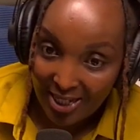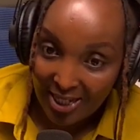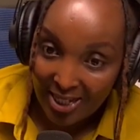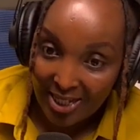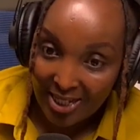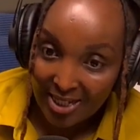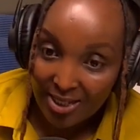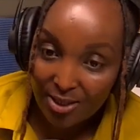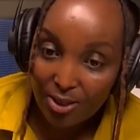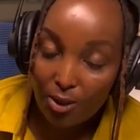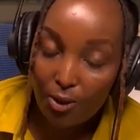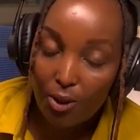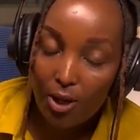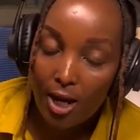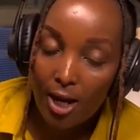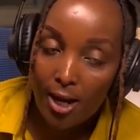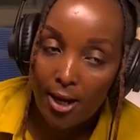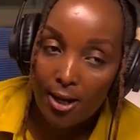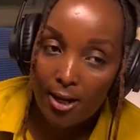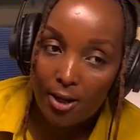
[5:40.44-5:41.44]
So
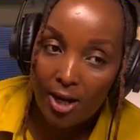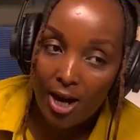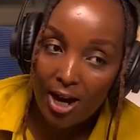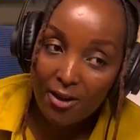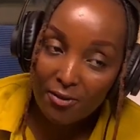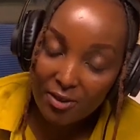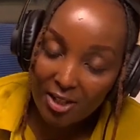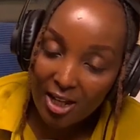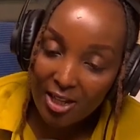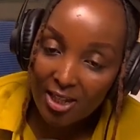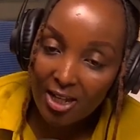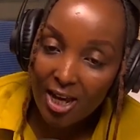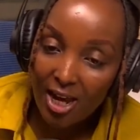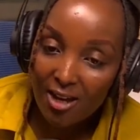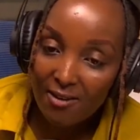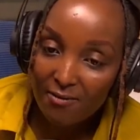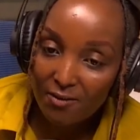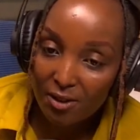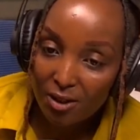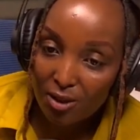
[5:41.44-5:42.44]
after they
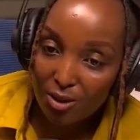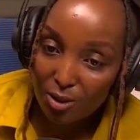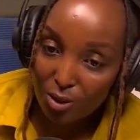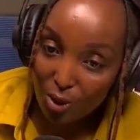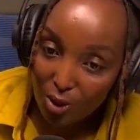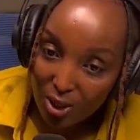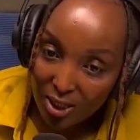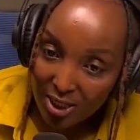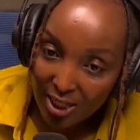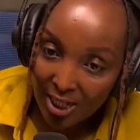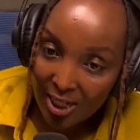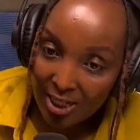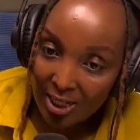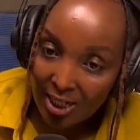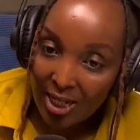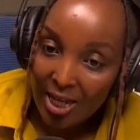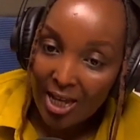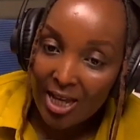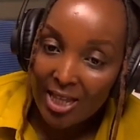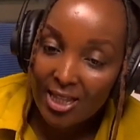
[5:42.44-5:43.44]
have exhausted,